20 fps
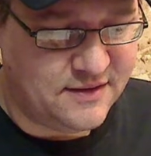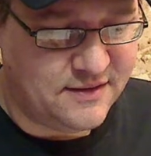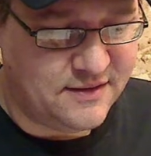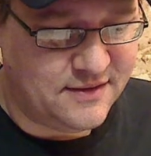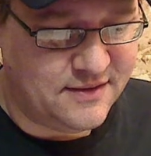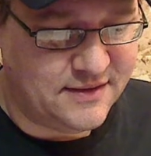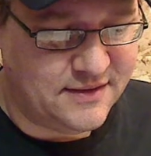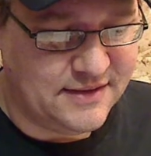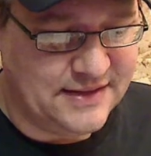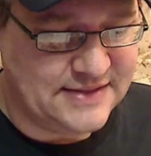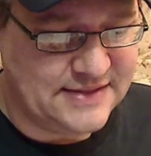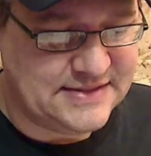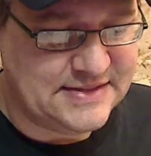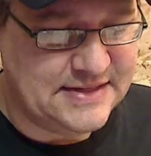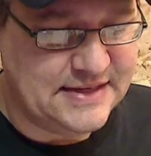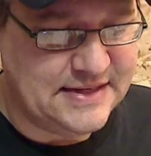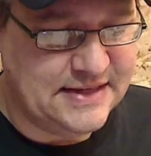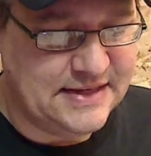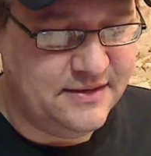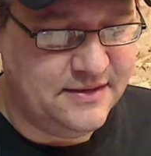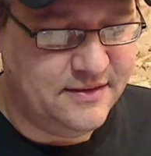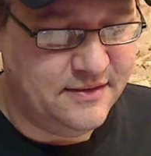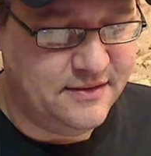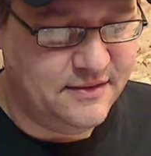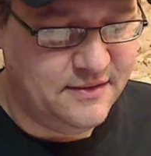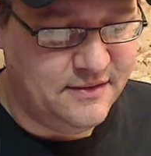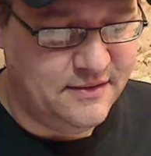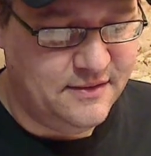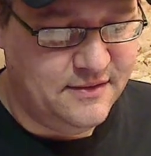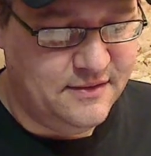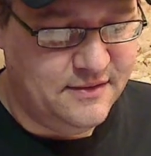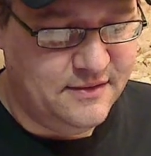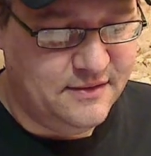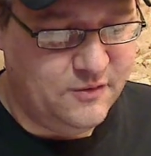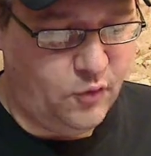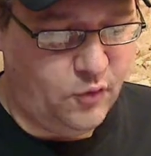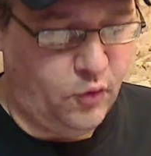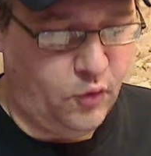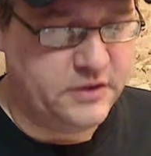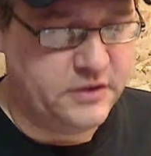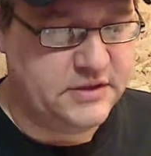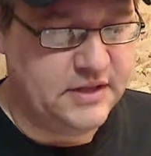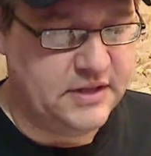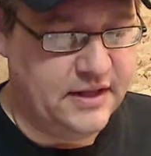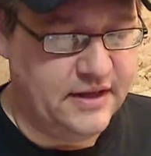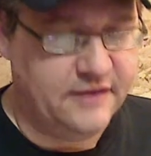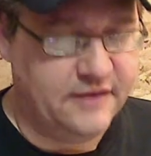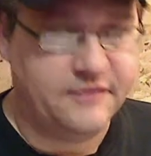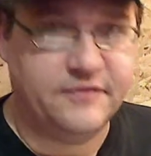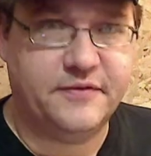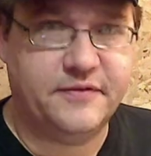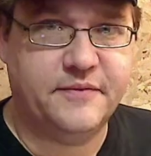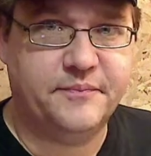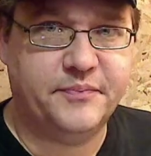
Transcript: It's Nid Orks Life.